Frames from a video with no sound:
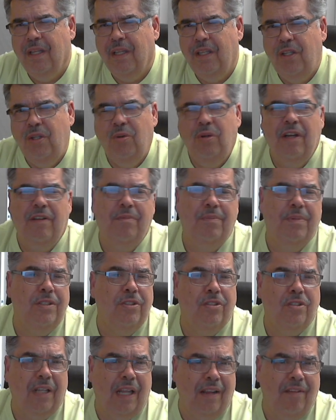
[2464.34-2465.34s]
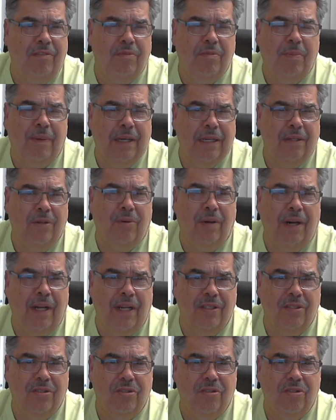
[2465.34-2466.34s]
You have been saved by
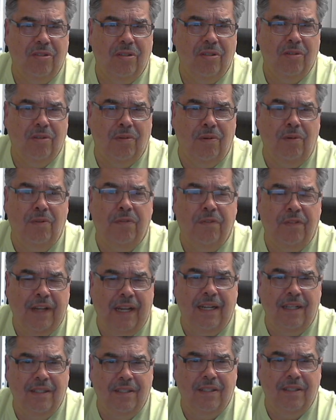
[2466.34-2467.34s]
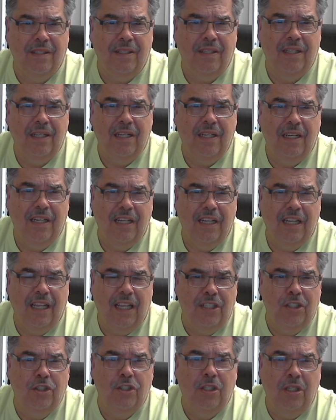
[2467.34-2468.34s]
grace through faith
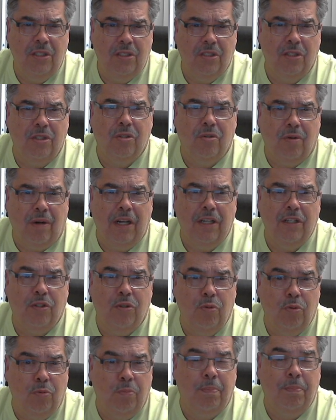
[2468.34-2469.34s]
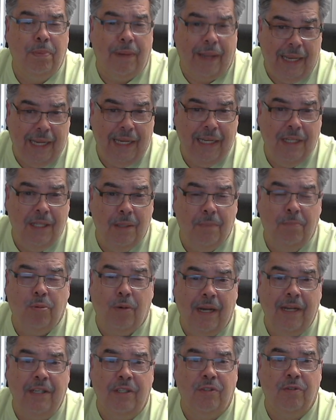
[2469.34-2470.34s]
in Jesus Christ who paid the
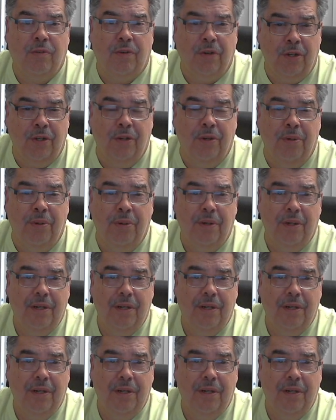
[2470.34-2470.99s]
price for you